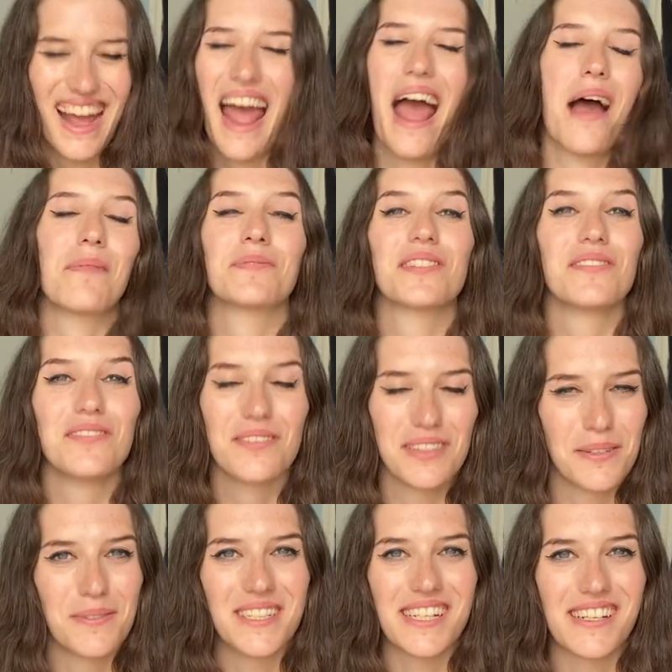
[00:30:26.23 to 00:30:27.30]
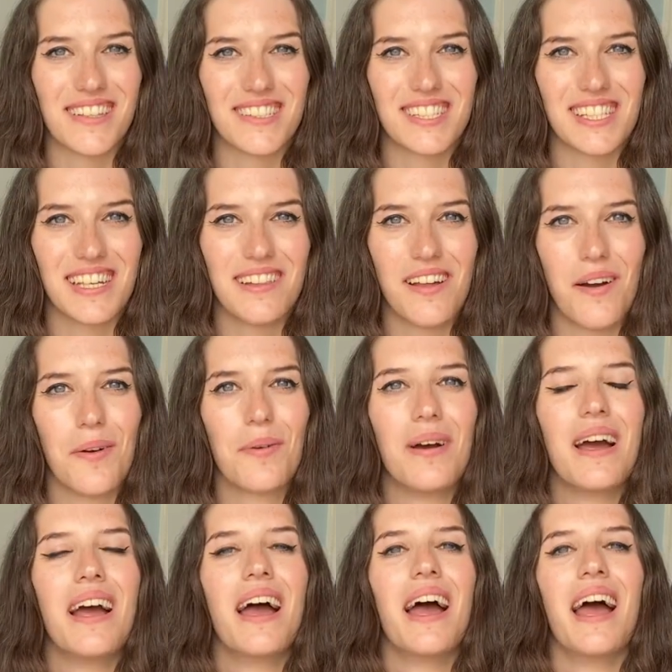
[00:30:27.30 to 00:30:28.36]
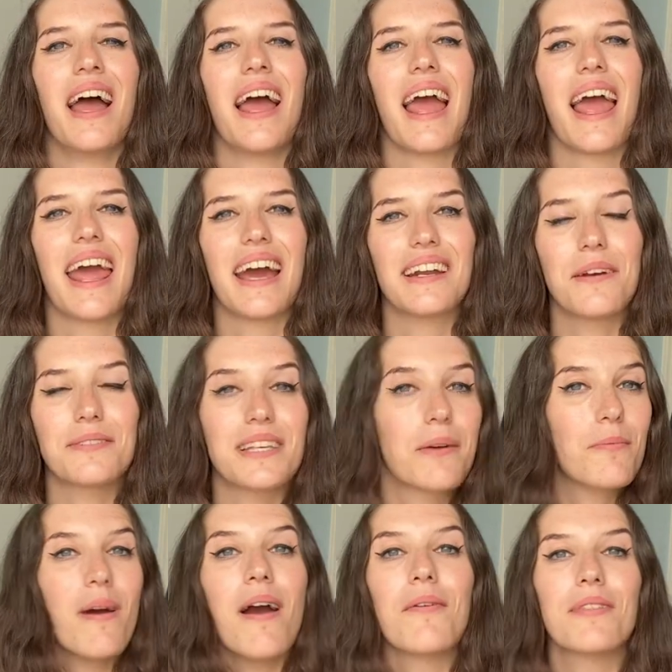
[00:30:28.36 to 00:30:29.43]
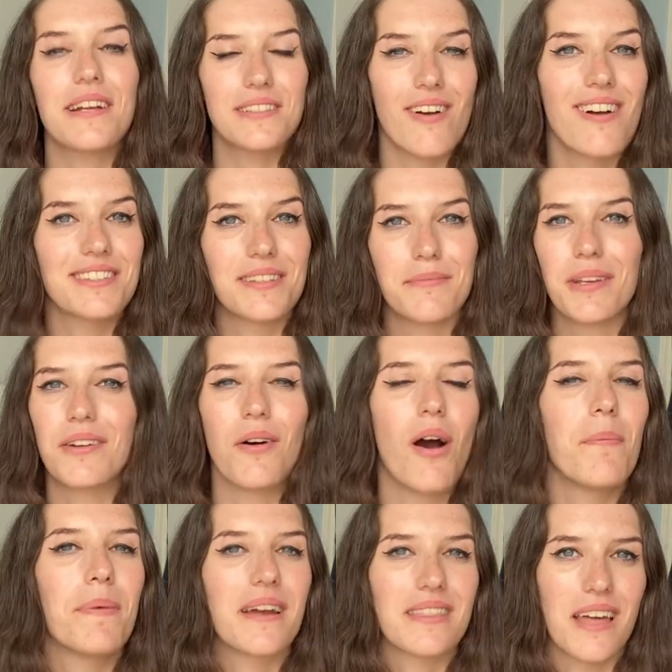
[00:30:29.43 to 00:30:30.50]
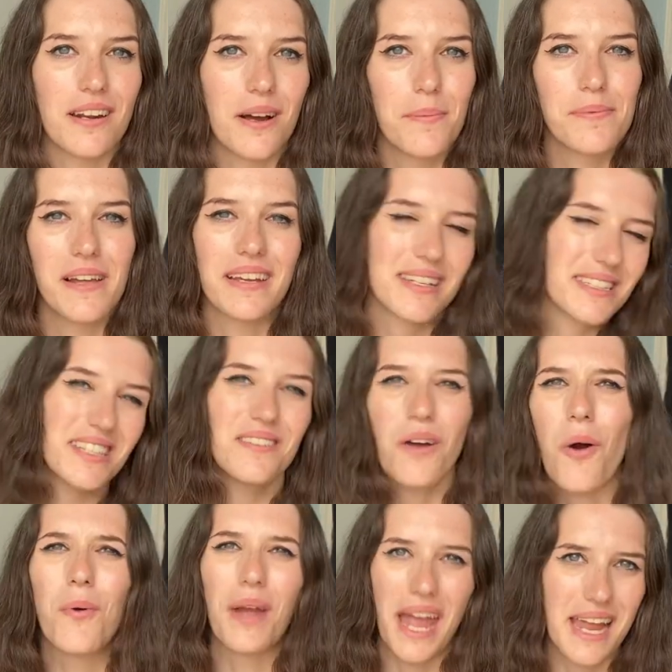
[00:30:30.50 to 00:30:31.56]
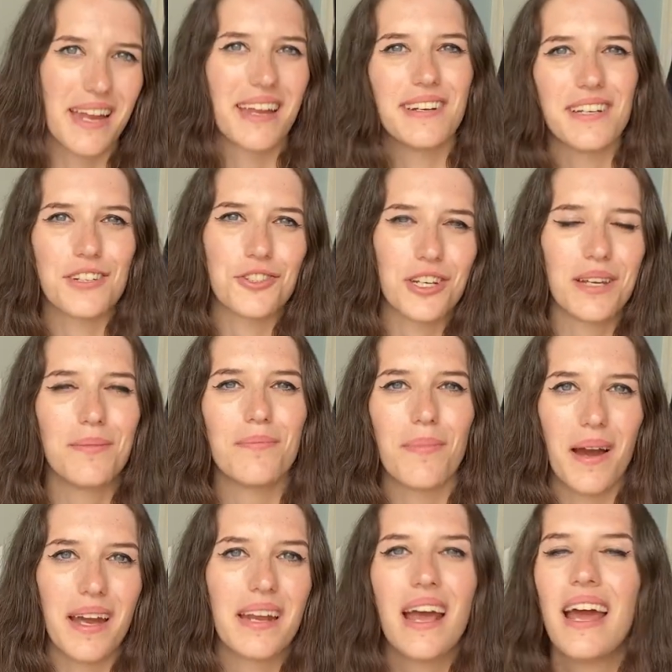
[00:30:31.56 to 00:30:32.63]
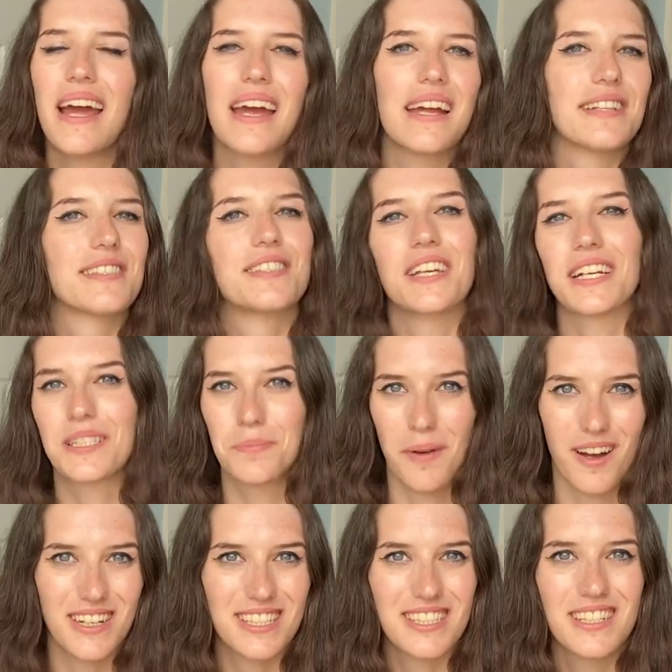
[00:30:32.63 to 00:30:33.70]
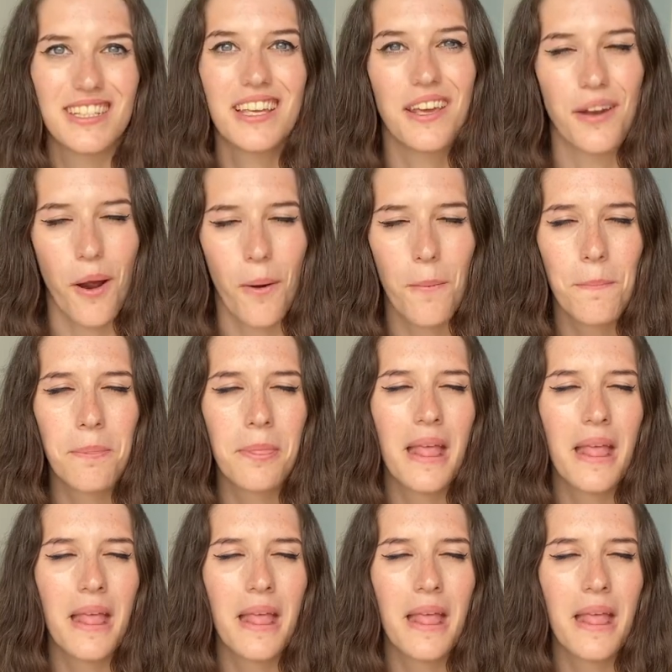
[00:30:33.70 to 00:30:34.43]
Absolutely ridiculously low. And I was like, wow, that's awesome. You know, I'll pick that up. Like, it's in okay condition, but it's $6, you know.